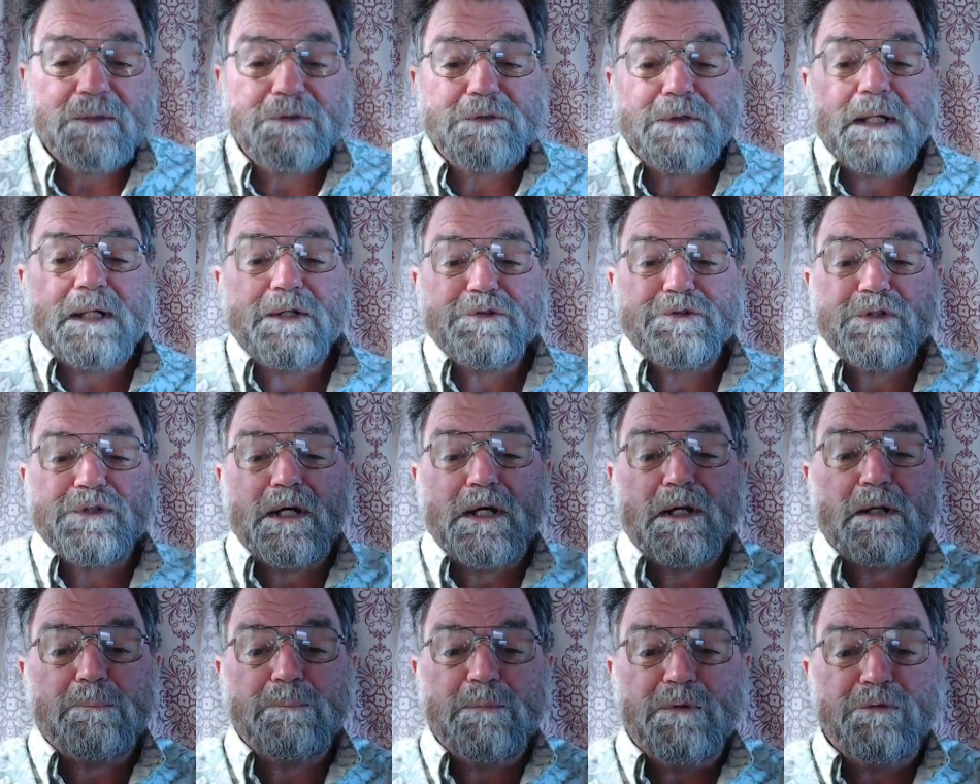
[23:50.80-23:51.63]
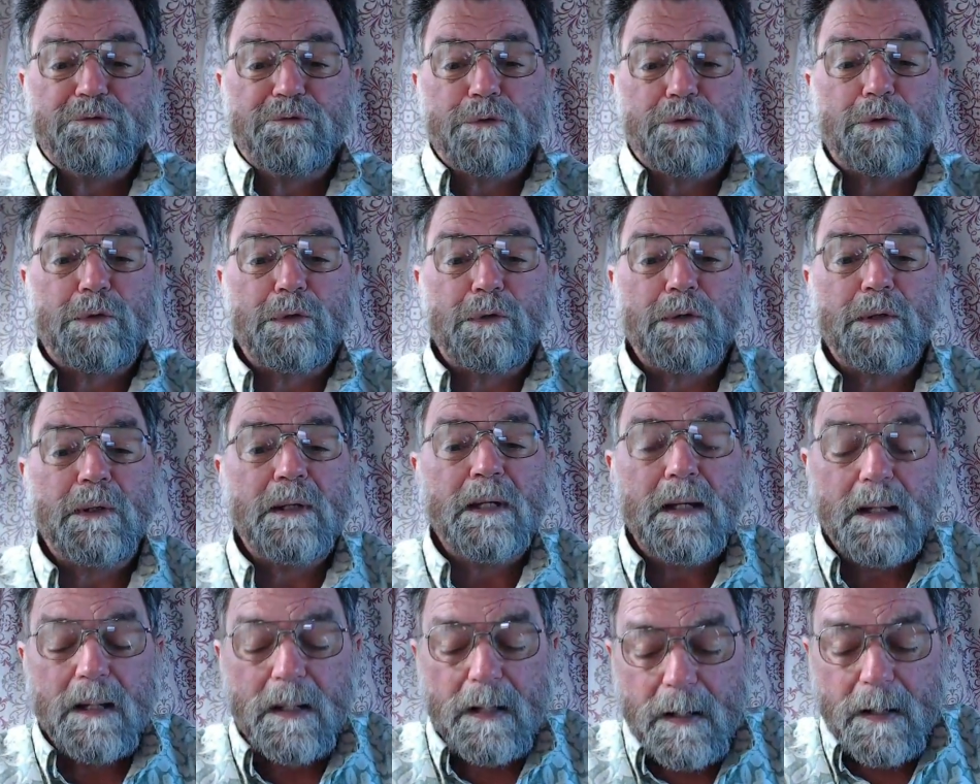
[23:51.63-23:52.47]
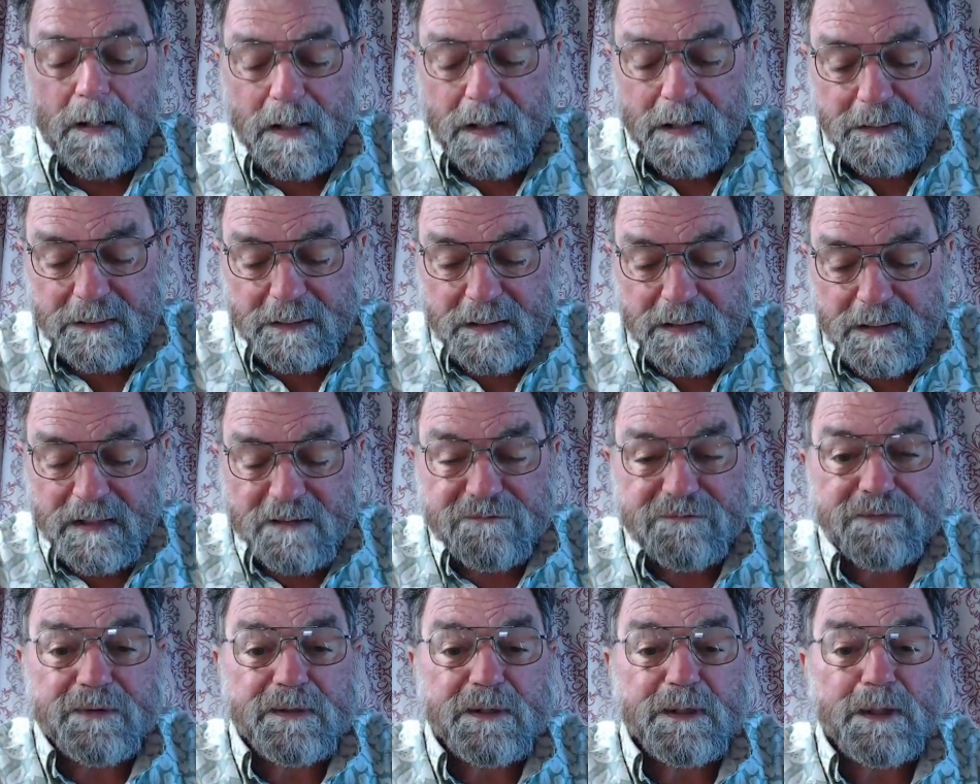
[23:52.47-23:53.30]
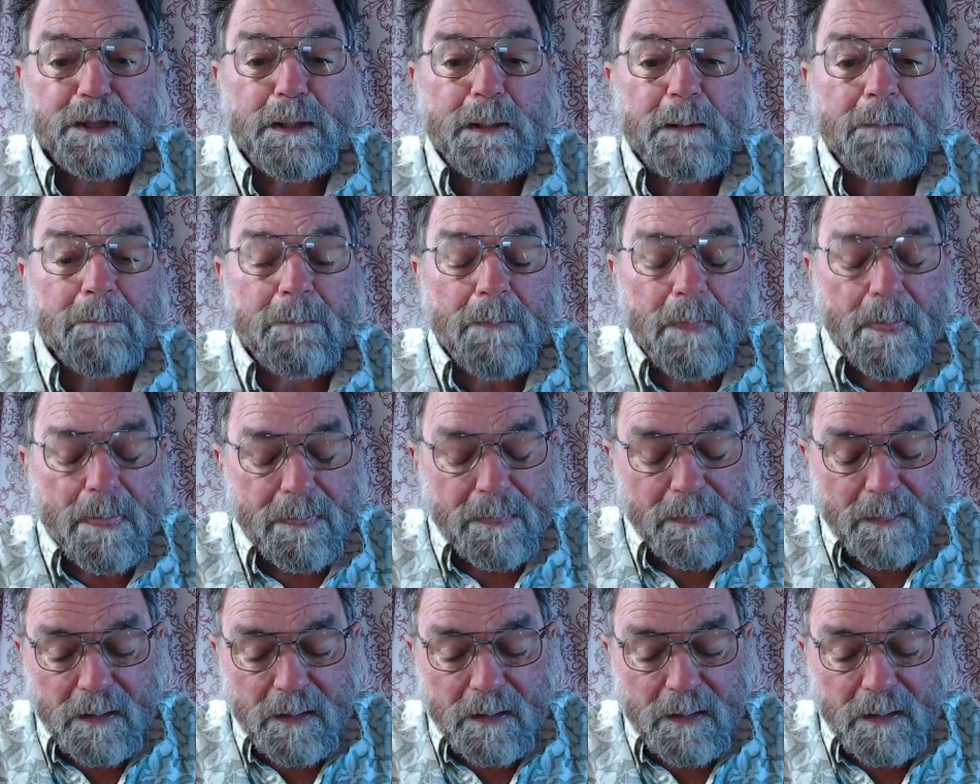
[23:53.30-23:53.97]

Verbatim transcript: Tried to sell it before I left um,